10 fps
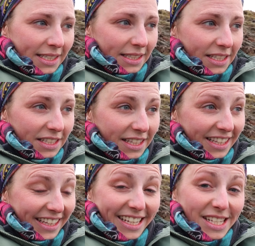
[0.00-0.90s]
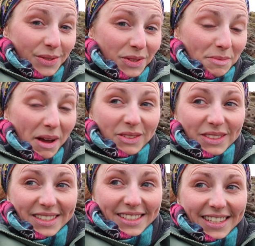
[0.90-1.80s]
These are the things with the
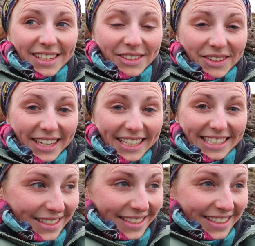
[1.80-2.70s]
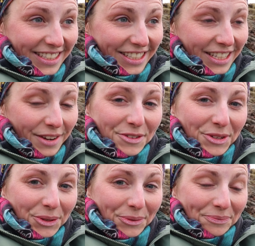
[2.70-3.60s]
mountains, right? You just never
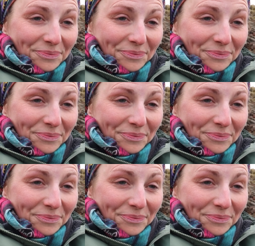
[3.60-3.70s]
know.